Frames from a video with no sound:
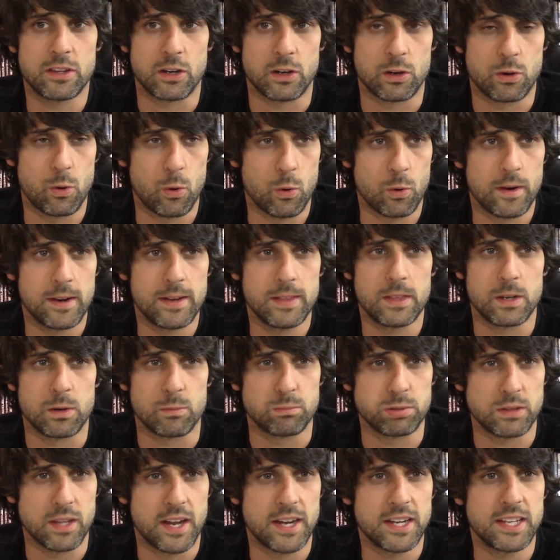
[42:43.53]
they're gory, they're
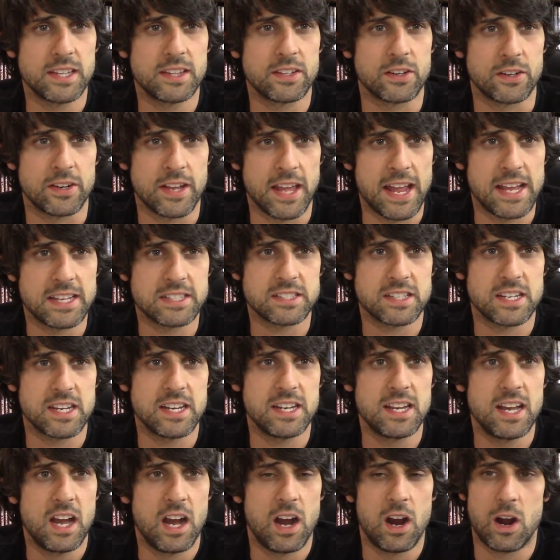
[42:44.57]
bloody, they're
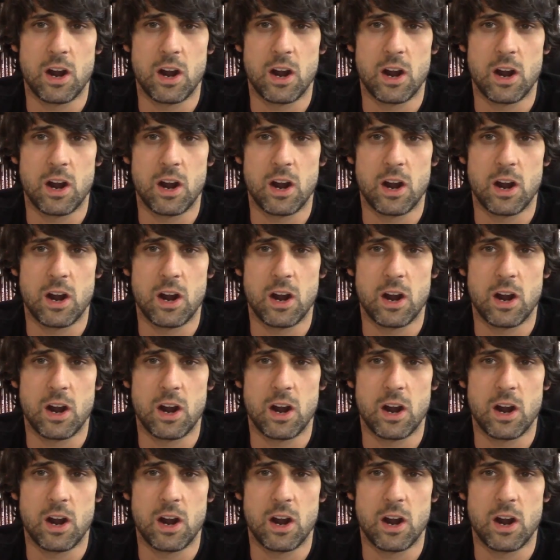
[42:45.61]
nasty.